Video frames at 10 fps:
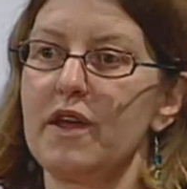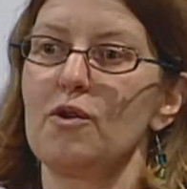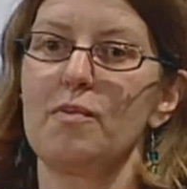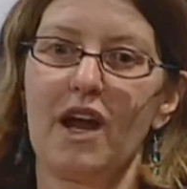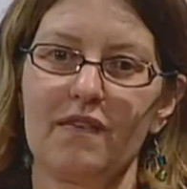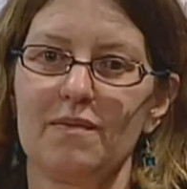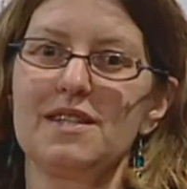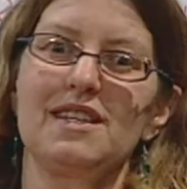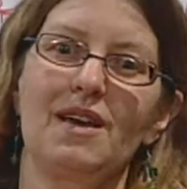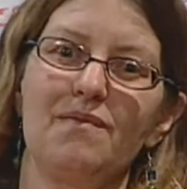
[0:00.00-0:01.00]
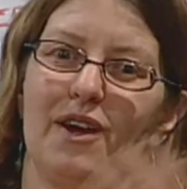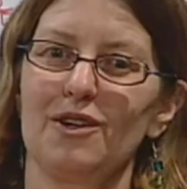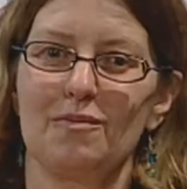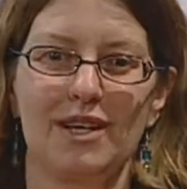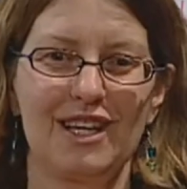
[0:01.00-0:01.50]
they were buying from the same
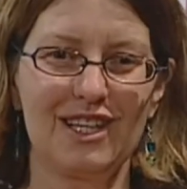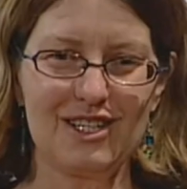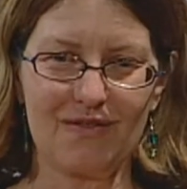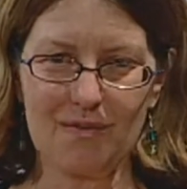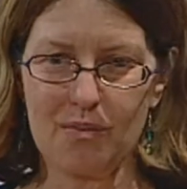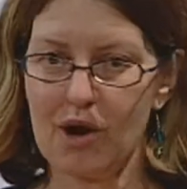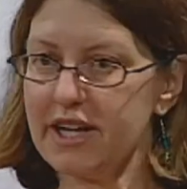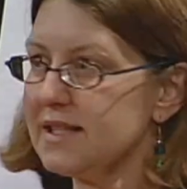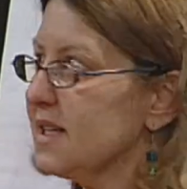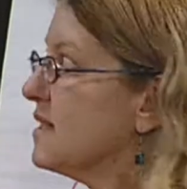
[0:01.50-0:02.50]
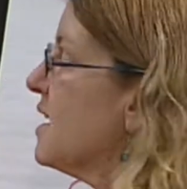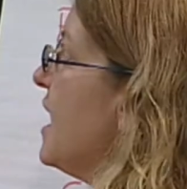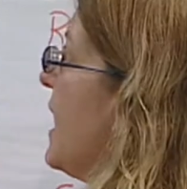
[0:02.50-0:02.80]
vendor but getting different prices.